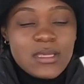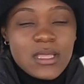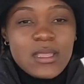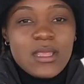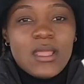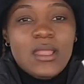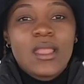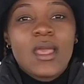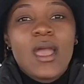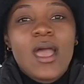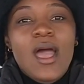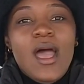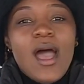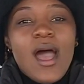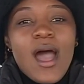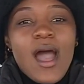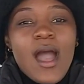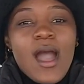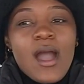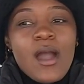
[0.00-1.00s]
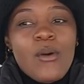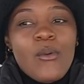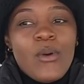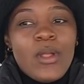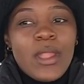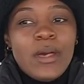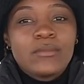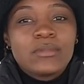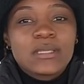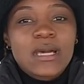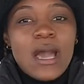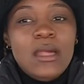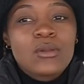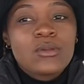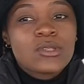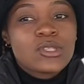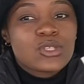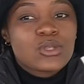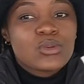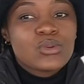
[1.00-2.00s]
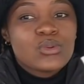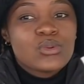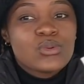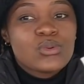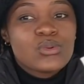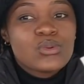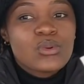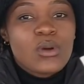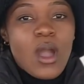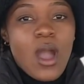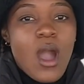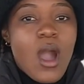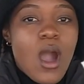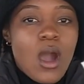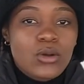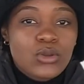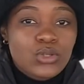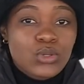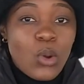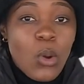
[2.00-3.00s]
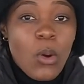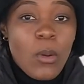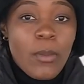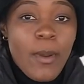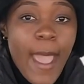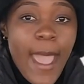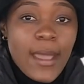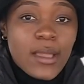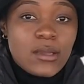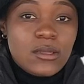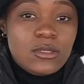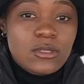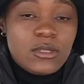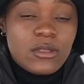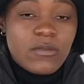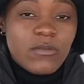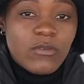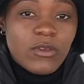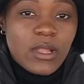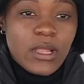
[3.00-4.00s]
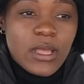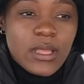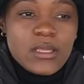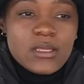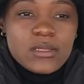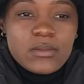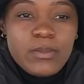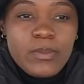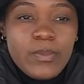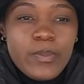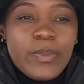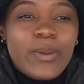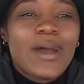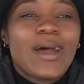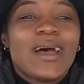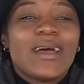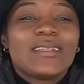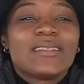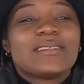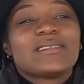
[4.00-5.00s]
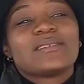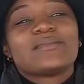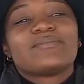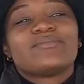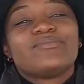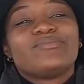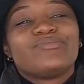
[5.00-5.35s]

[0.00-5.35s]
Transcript: And then when I'm done with school, I would go back to the village. But